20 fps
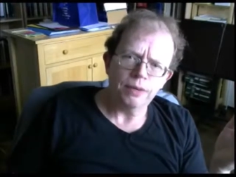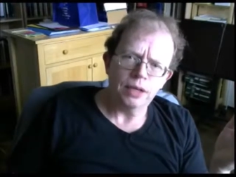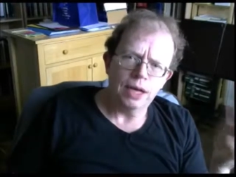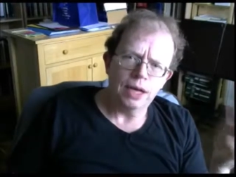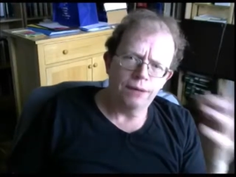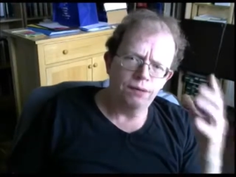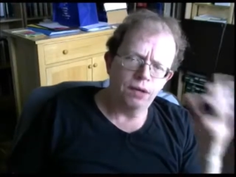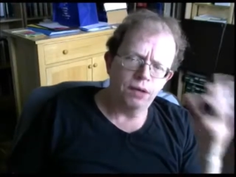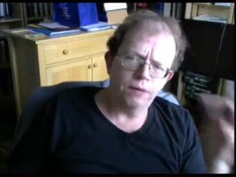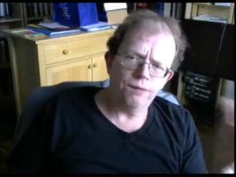
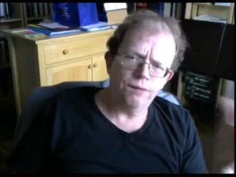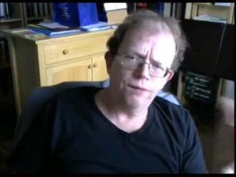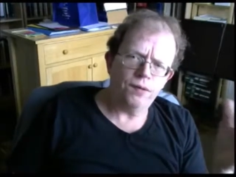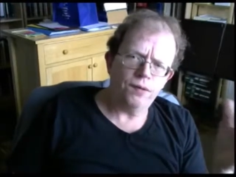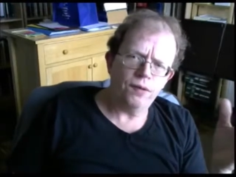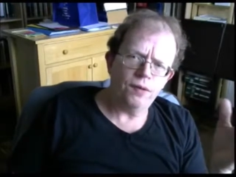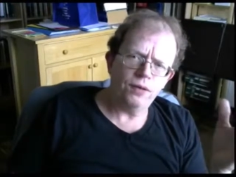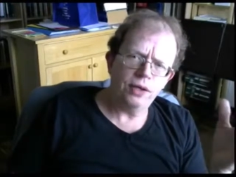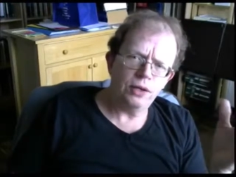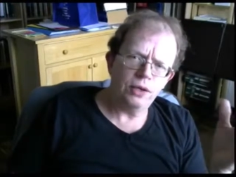I've done
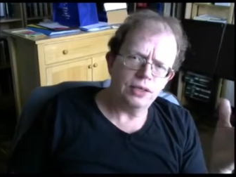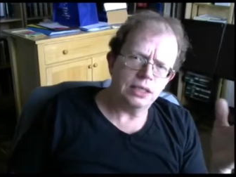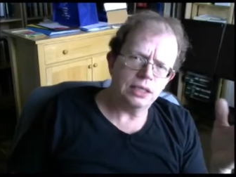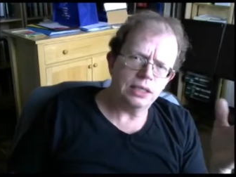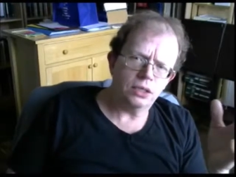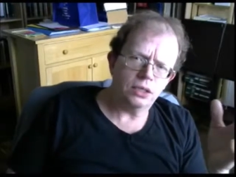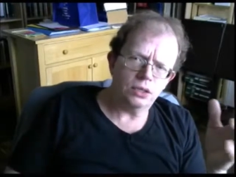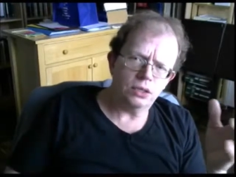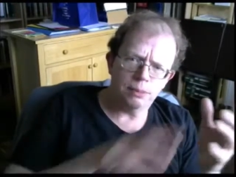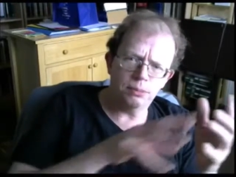fifteen or
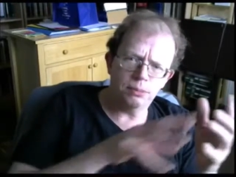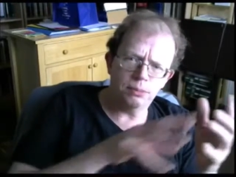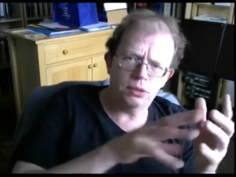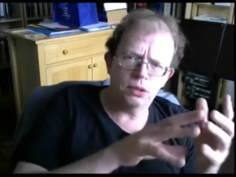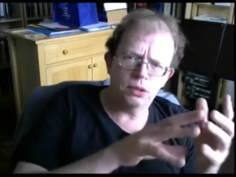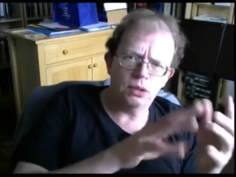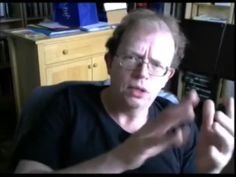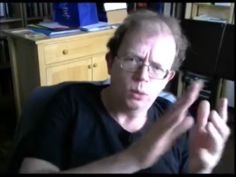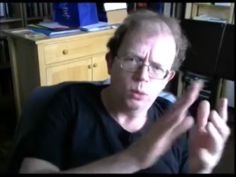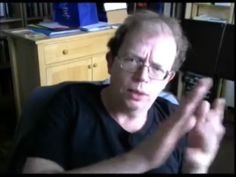sixteen because I'm
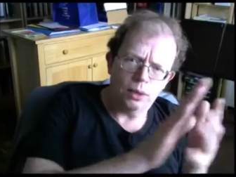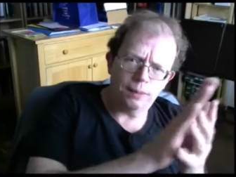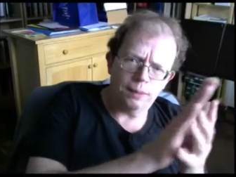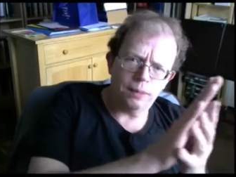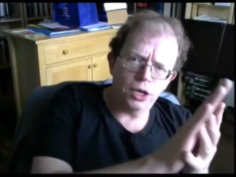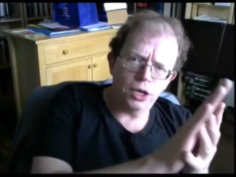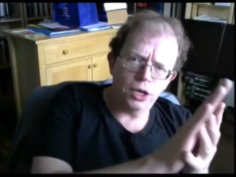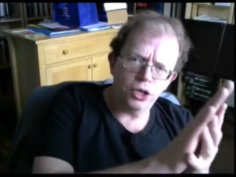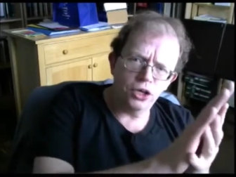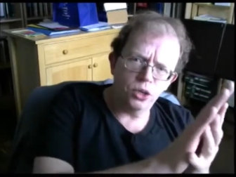what I'm
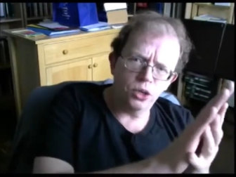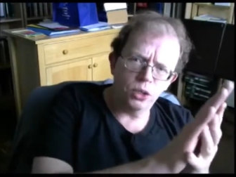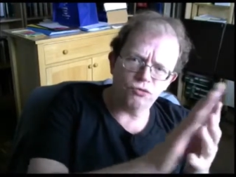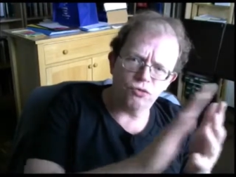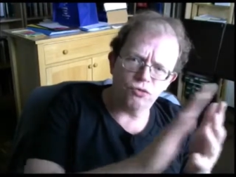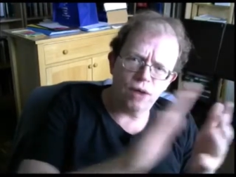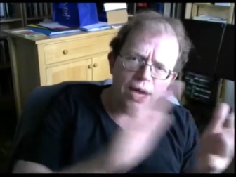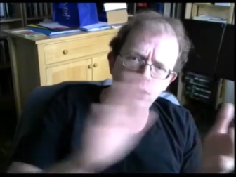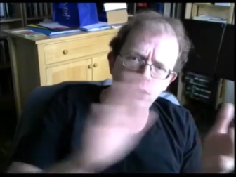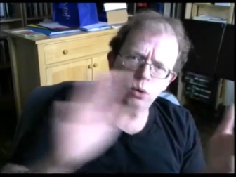going to do is
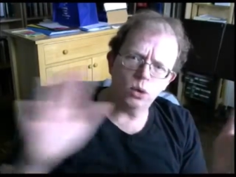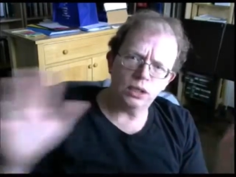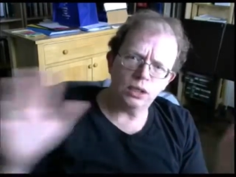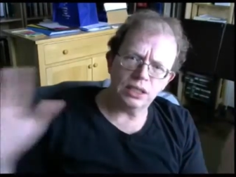write all the